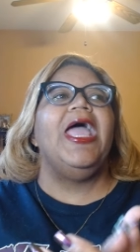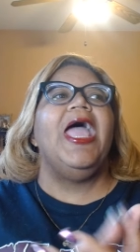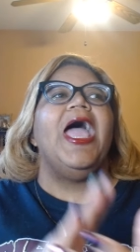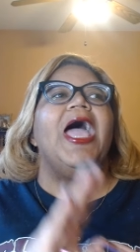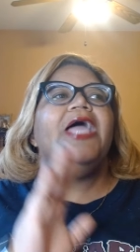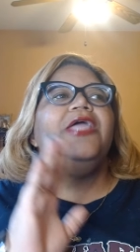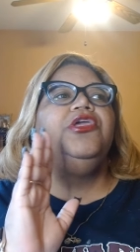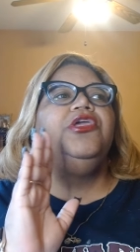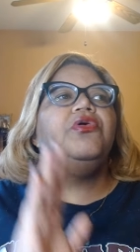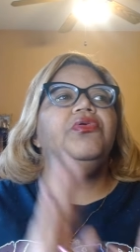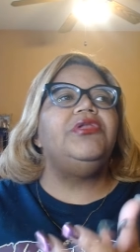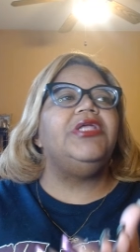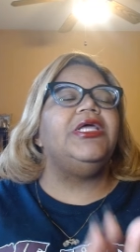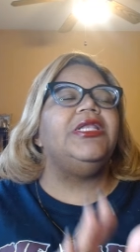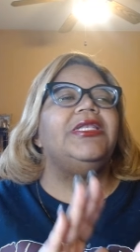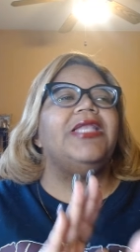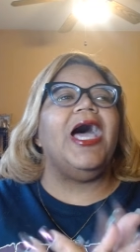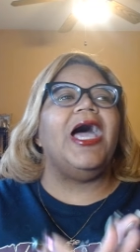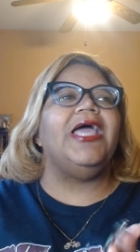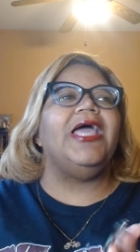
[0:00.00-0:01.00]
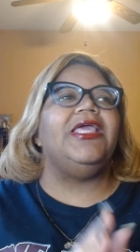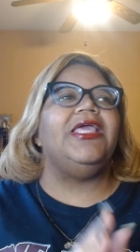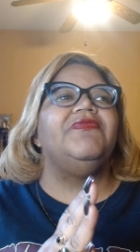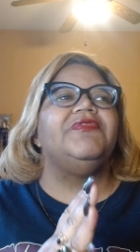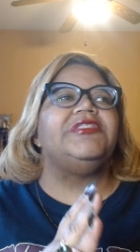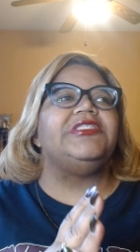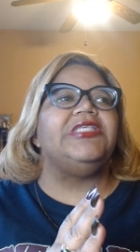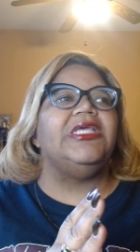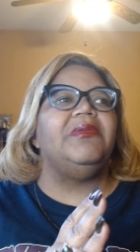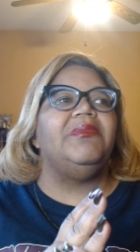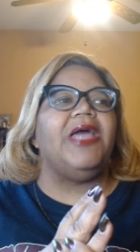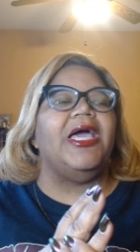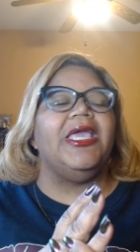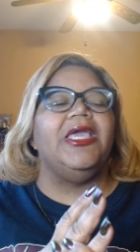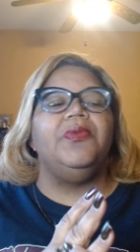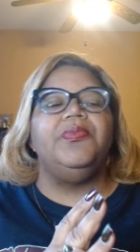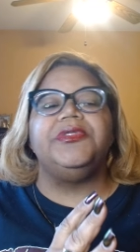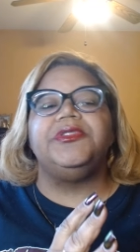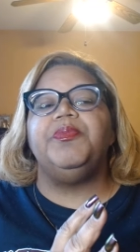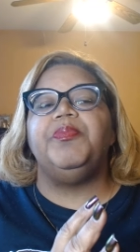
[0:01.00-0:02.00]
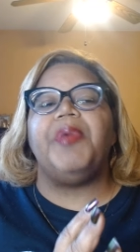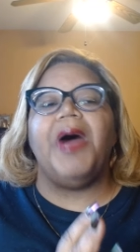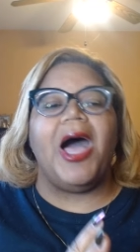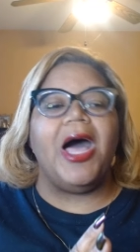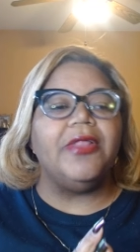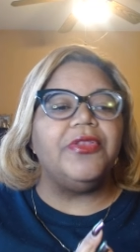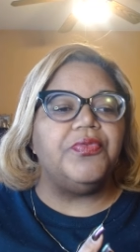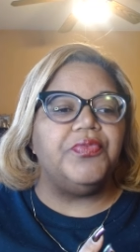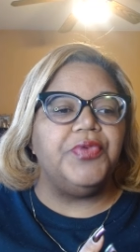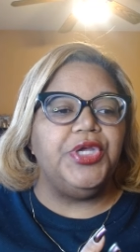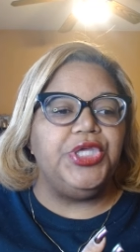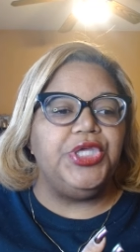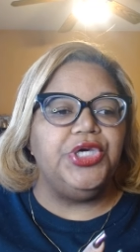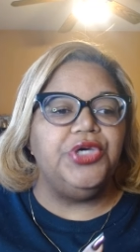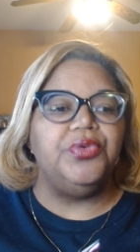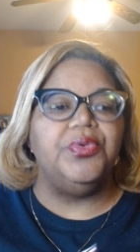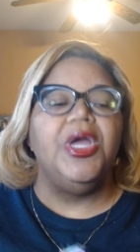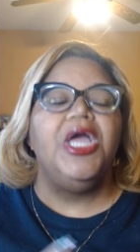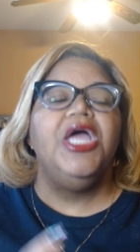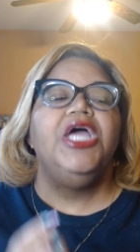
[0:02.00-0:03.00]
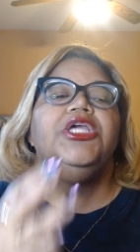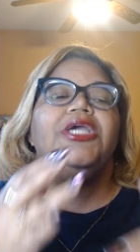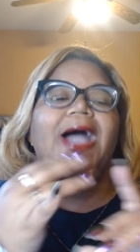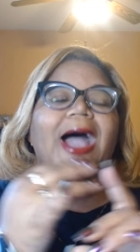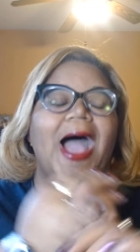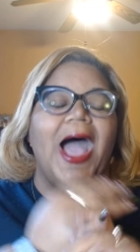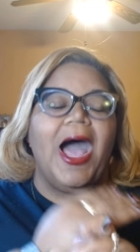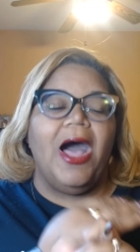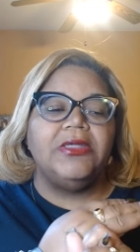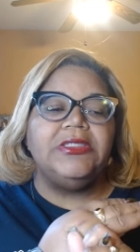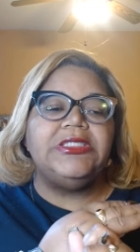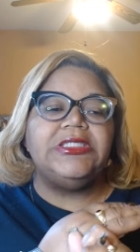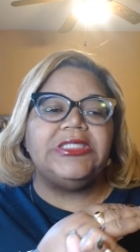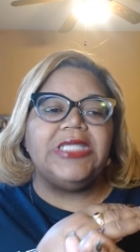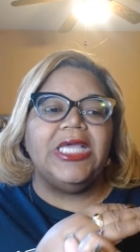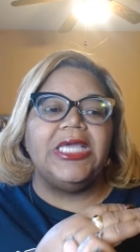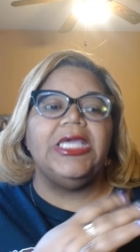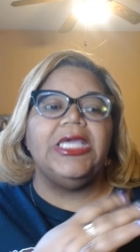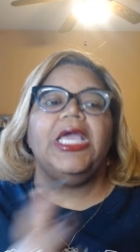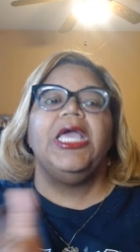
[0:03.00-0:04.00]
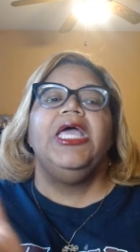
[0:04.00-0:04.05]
And you did not even seem like it was bothering you. Your house stink.